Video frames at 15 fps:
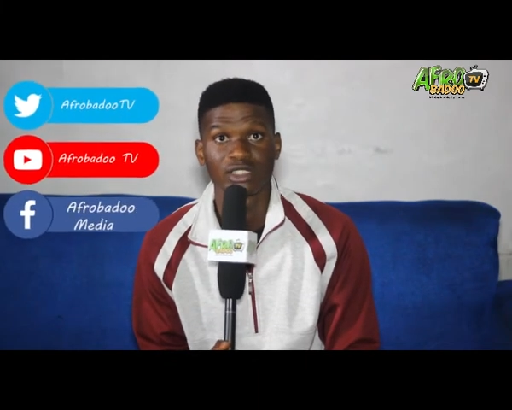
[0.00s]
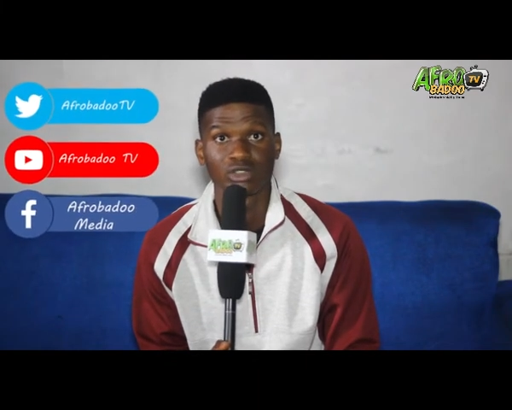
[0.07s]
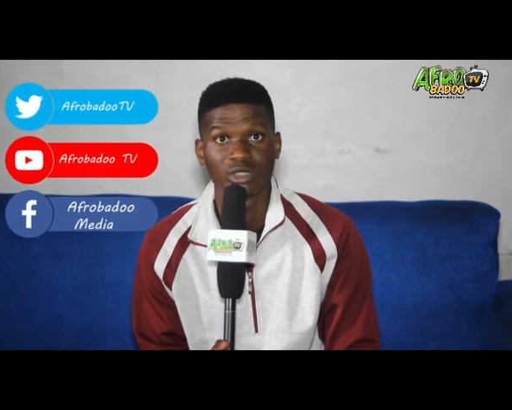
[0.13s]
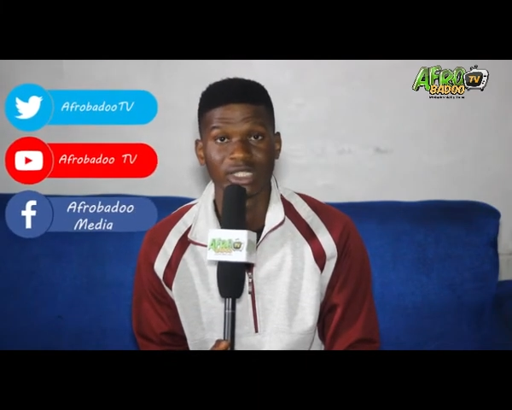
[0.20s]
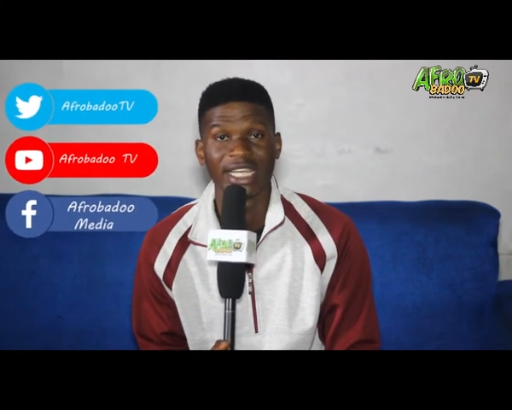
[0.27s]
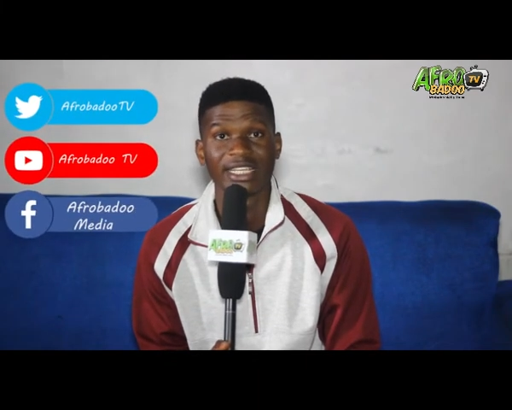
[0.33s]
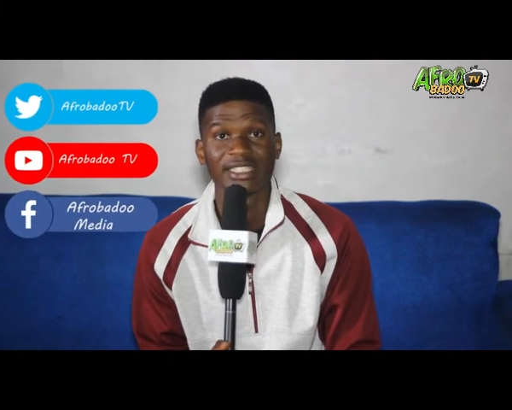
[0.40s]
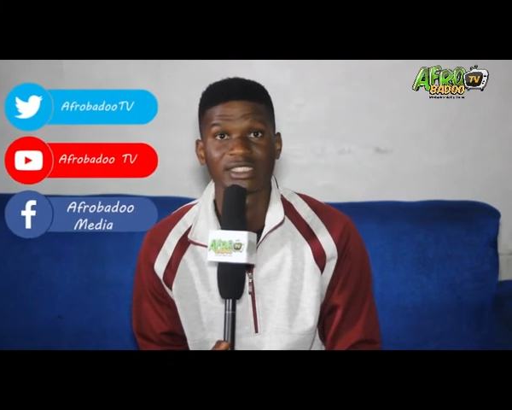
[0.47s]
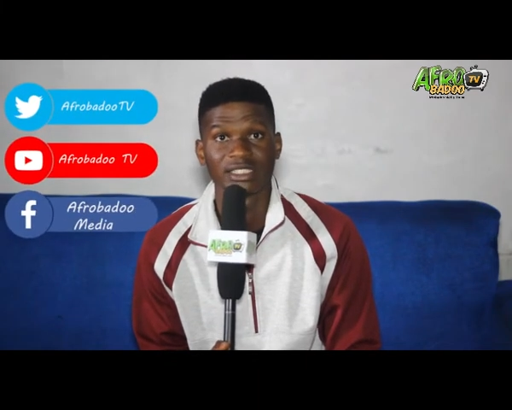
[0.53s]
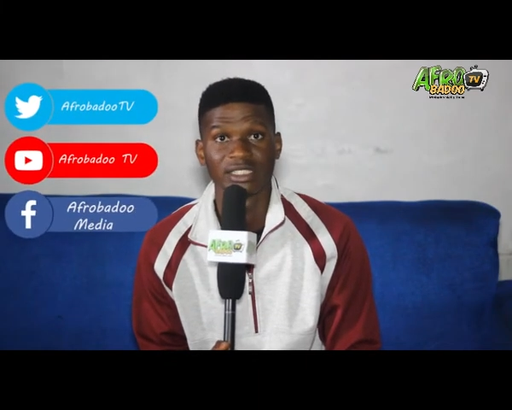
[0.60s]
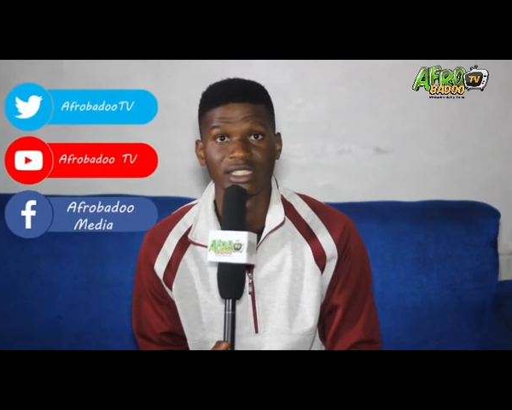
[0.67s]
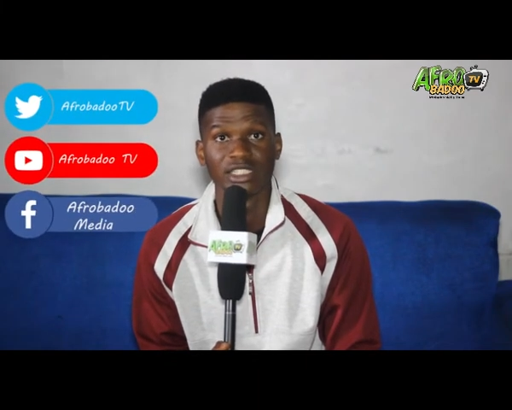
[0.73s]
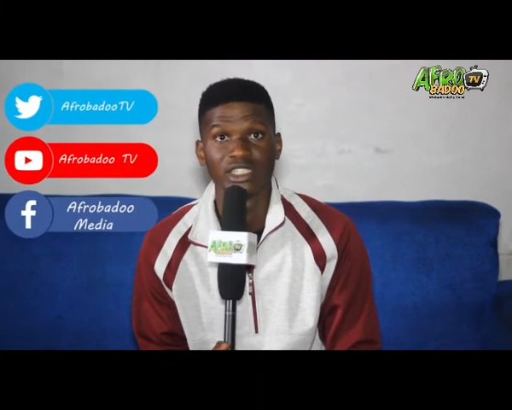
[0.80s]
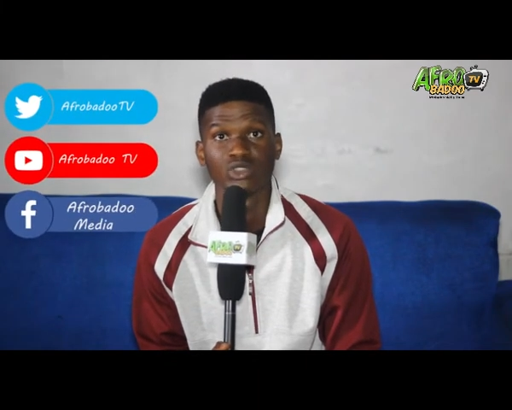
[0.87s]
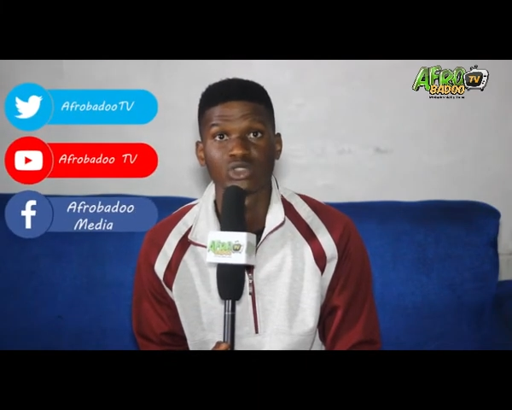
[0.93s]
to get
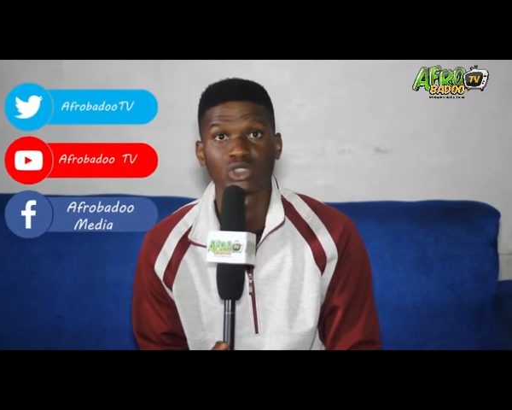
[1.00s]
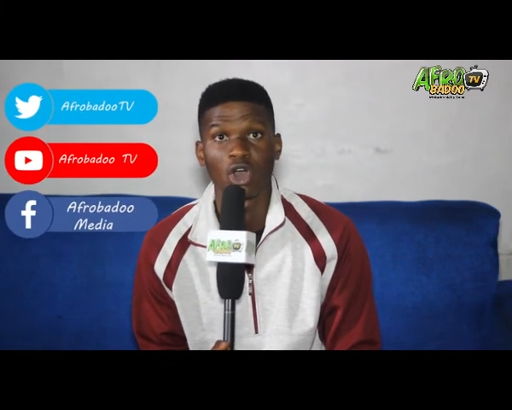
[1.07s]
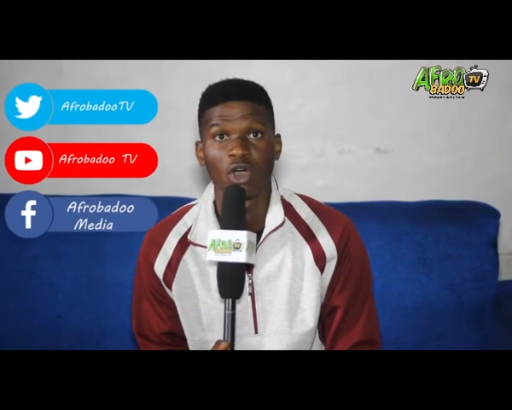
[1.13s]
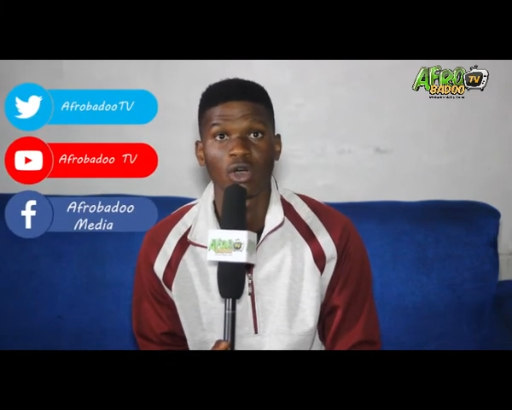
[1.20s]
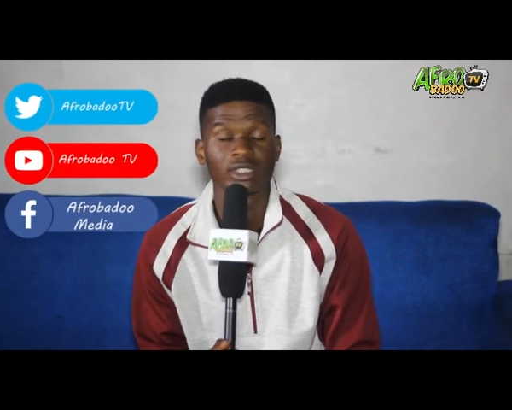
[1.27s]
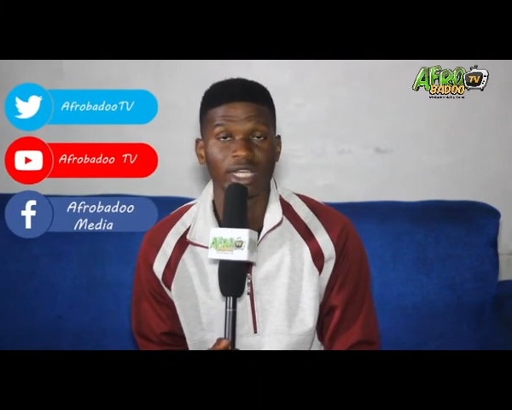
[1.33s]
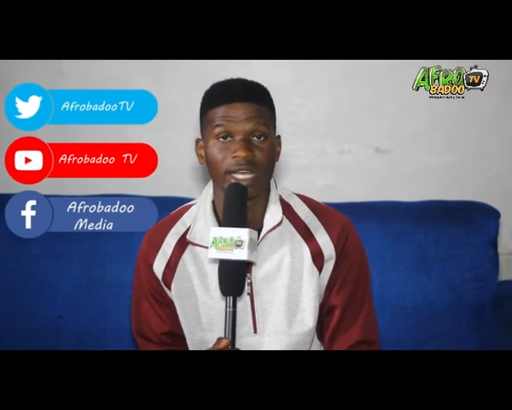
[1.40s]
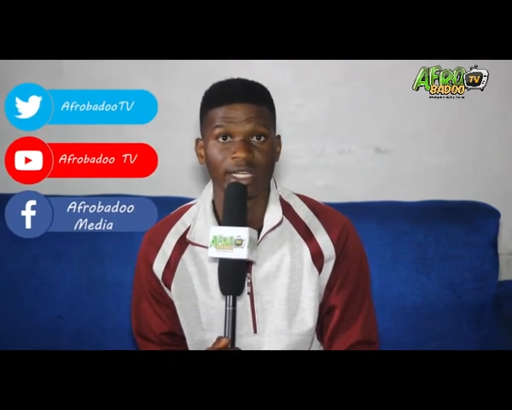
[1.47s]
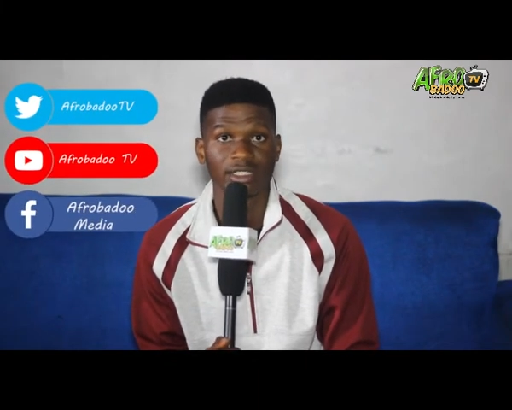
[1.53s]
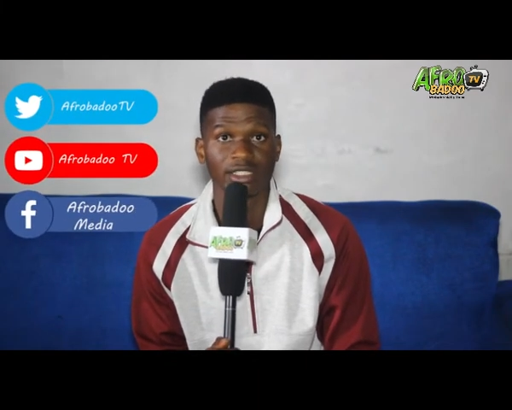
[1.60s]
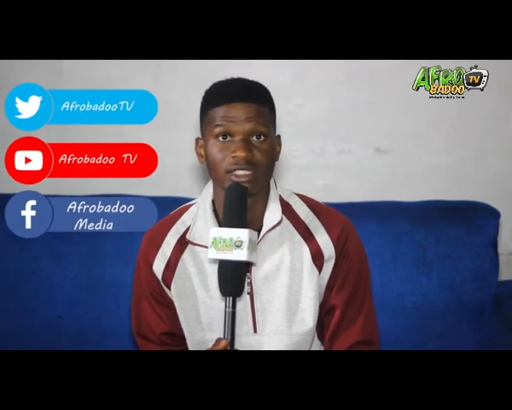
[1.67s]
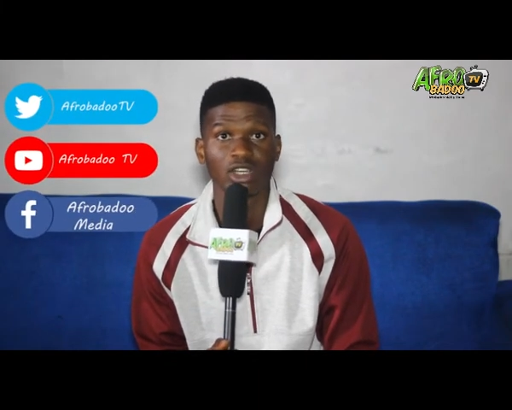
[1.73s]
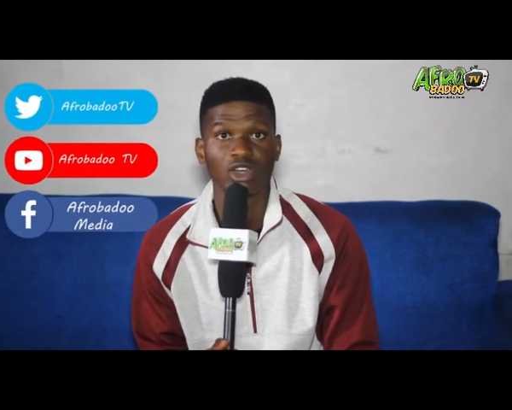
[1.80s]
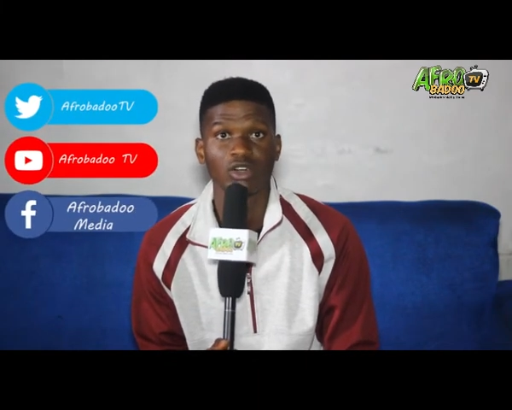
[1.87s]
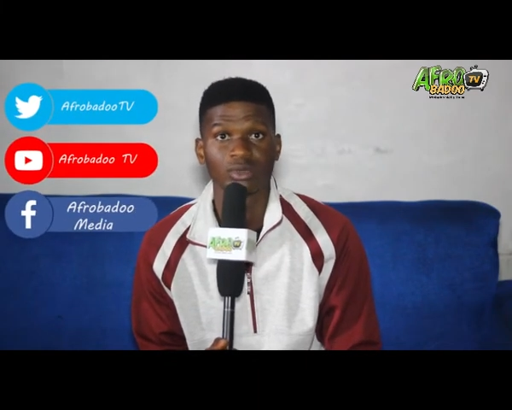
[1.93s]
the news out as
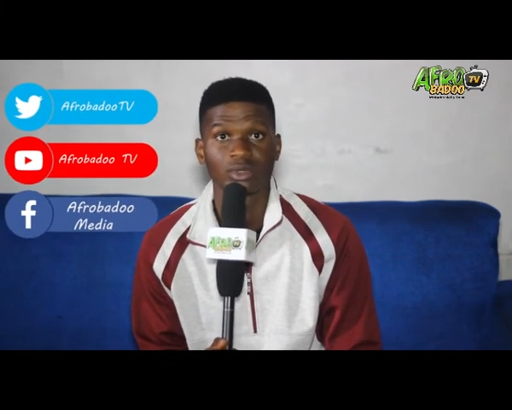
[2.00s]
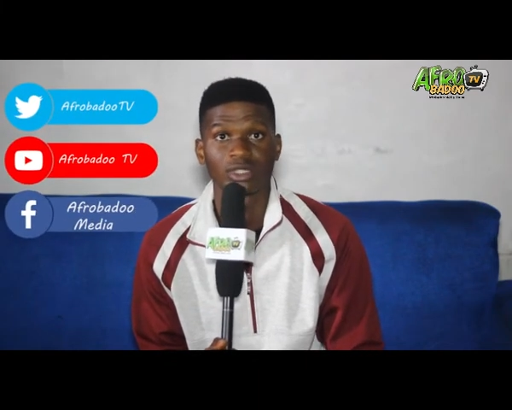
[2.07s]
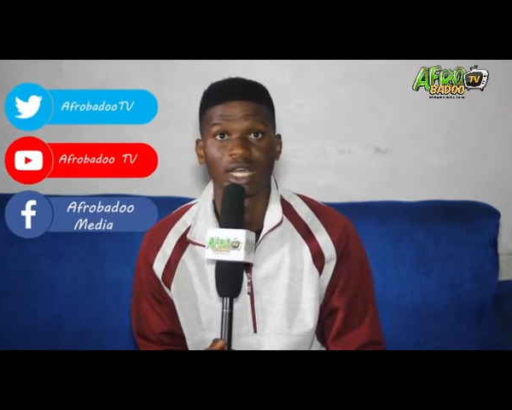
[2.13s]
it comes